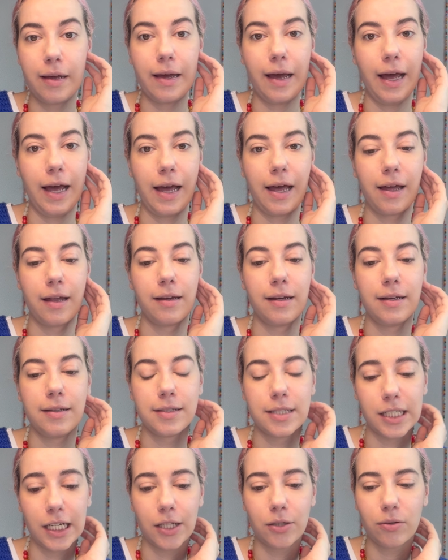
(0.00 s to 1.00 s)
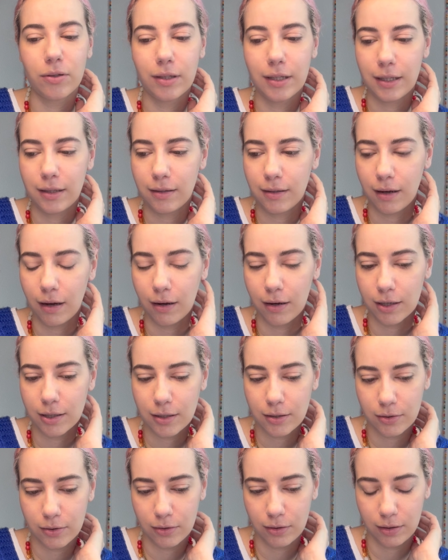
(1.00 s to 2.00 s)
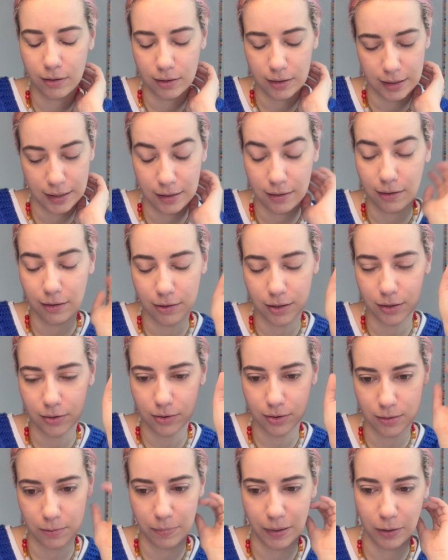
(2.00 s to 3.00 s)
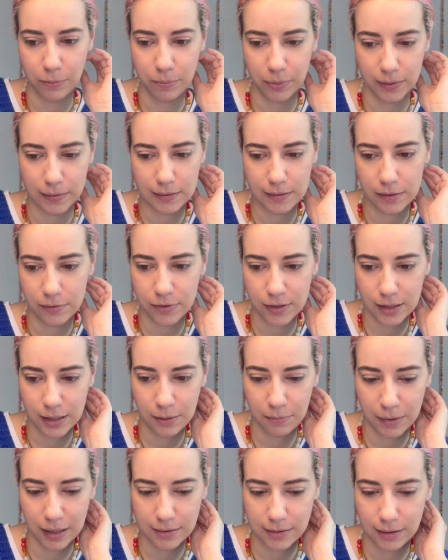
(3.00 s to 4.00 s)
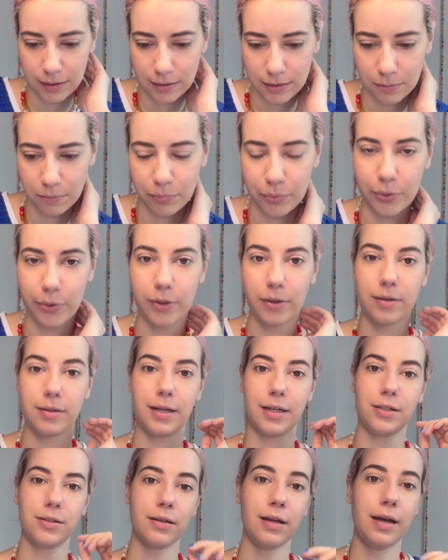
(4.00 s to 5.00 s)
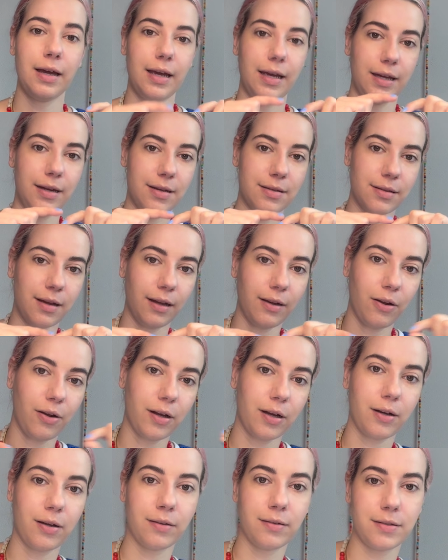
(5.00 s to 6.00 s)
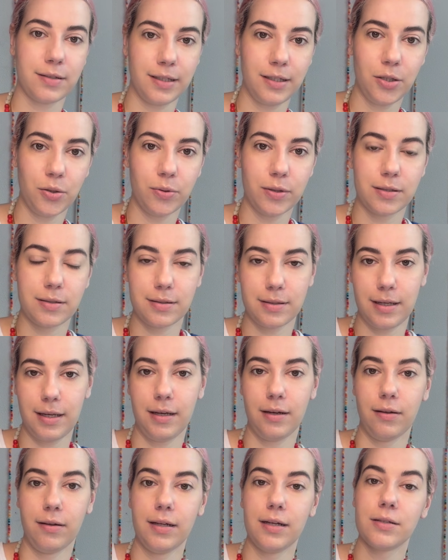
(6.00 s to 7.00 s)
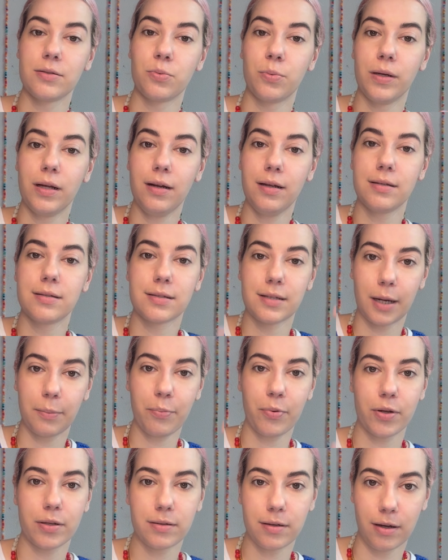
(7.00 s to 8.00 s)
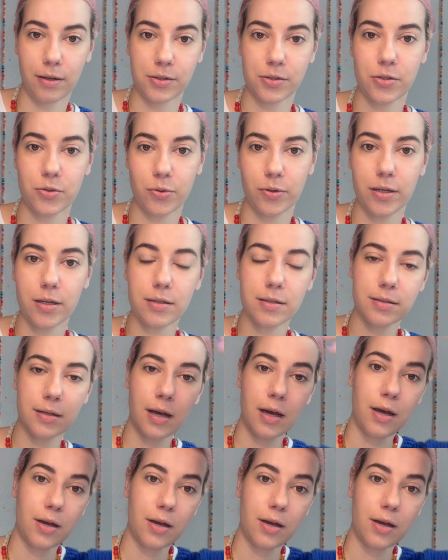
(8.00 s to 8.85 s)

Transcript: And in general, in the articles about positive schemas, it is important that it is not on a continuous scale. It is really separate constructs.